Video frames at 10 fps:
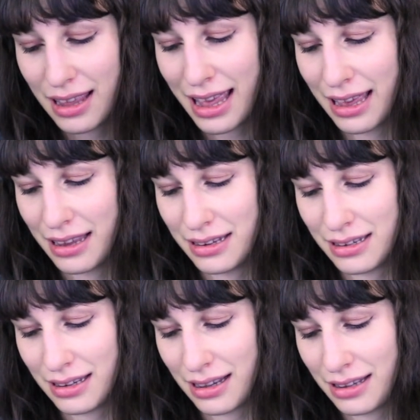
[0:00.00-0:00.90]

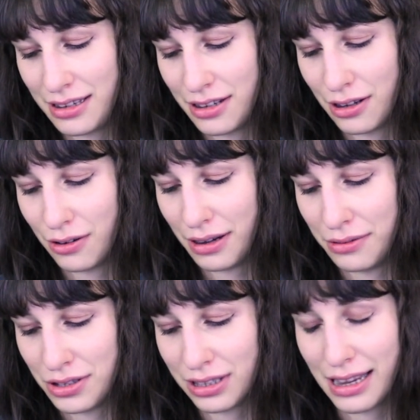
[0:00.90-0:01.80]
And, you know, I
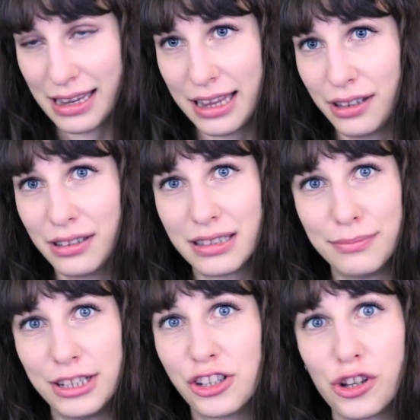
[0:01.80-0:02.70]
was like killing
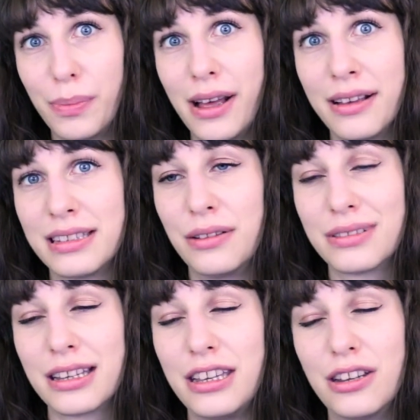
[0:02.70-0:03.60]
some digital bugs and I
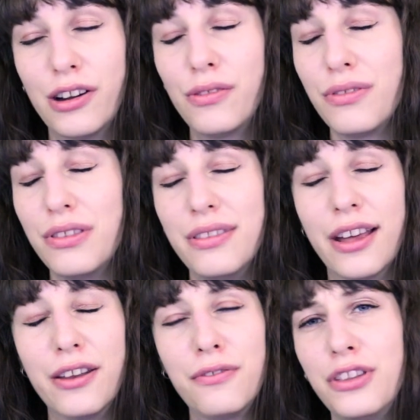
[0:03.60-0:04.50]
was like, you know,
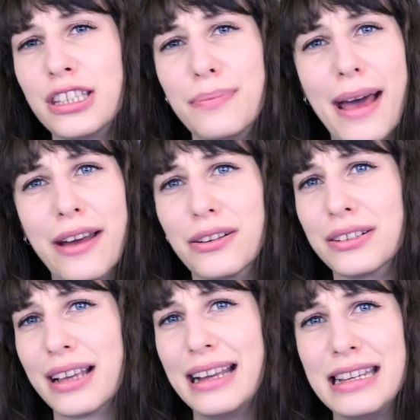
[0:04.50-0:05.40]
none of this
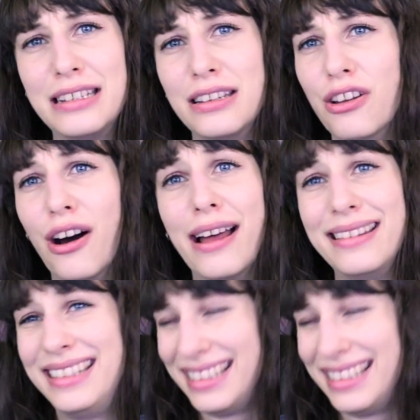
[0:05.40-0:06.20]
matters. I need to not.